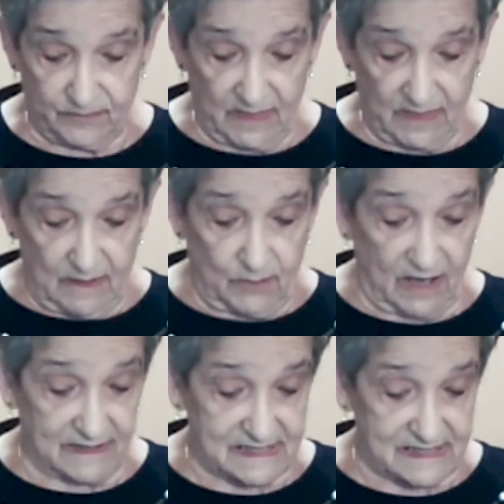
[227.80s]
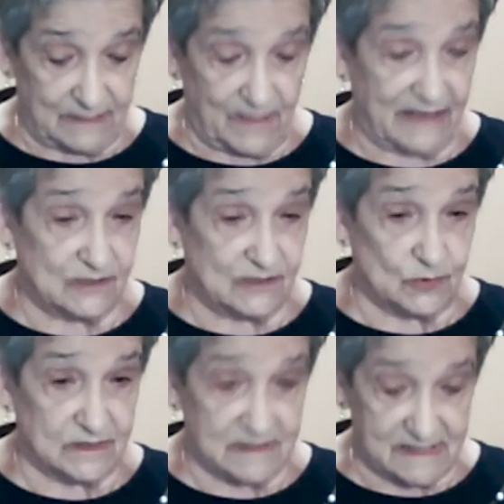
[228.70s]
policy
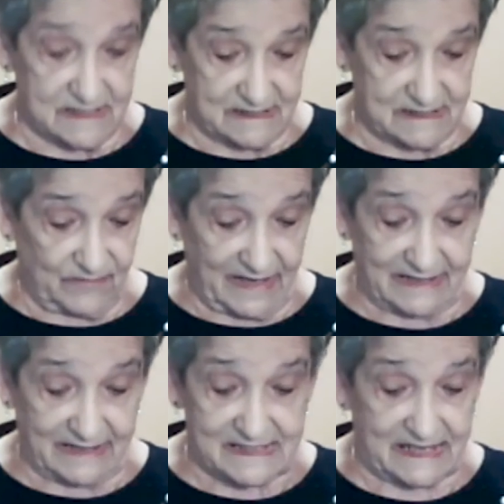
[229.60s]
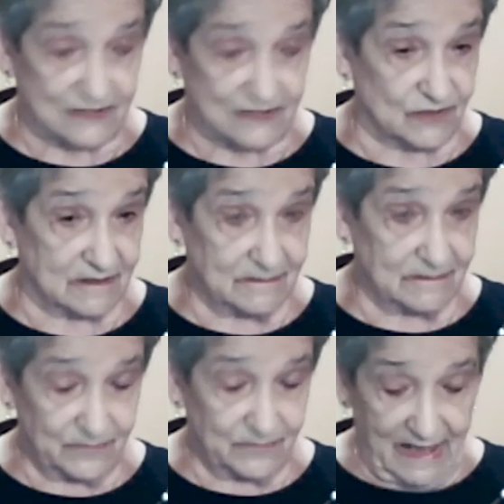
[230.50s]
manuals, etc.
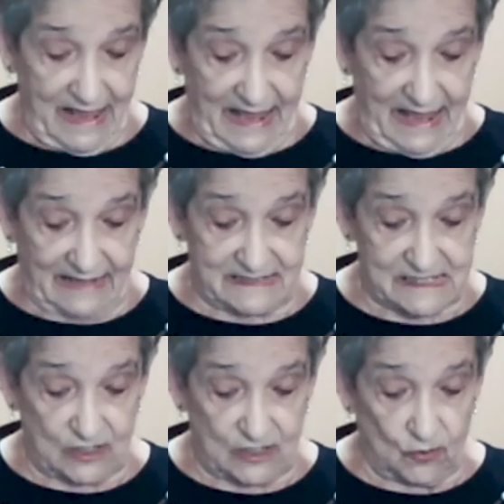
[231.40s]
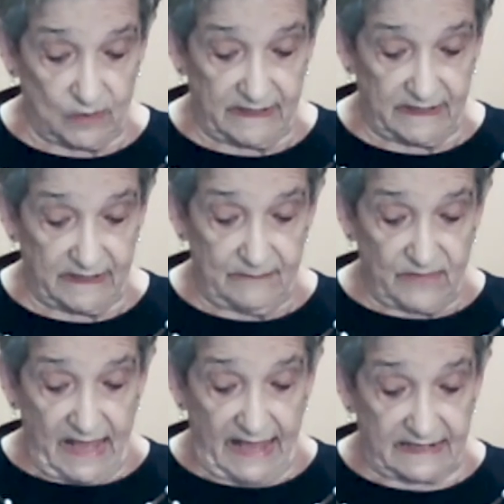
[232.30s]
And slowly,
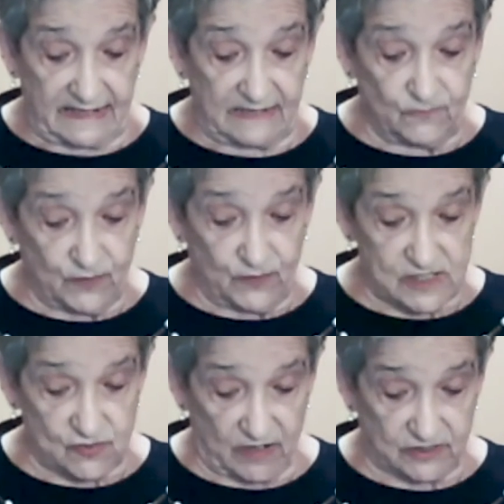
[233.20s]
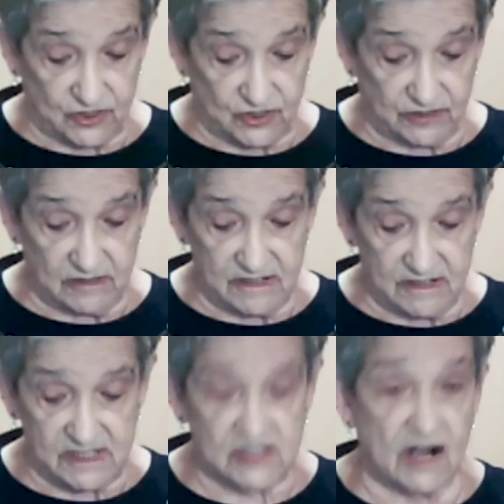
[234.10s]
an infrastructure
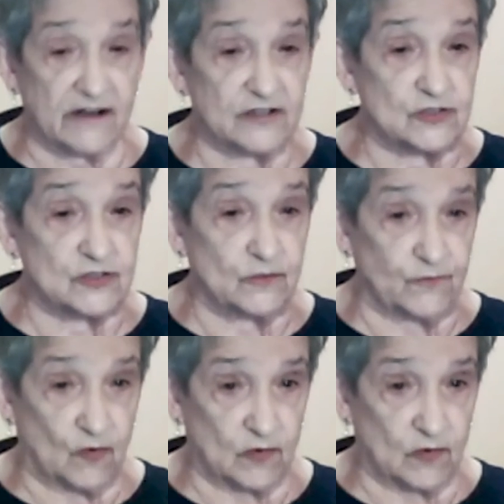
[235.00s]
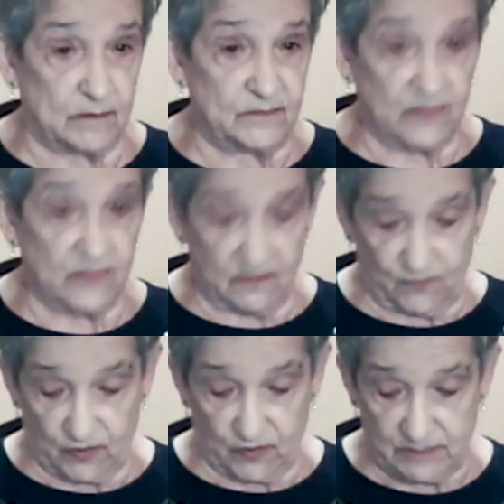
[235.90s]
started to form for
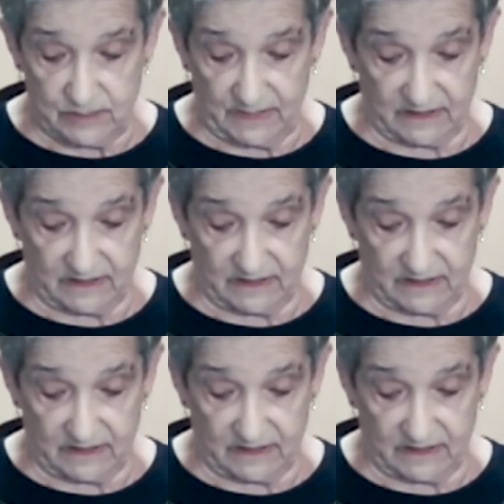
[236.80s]
Tamir.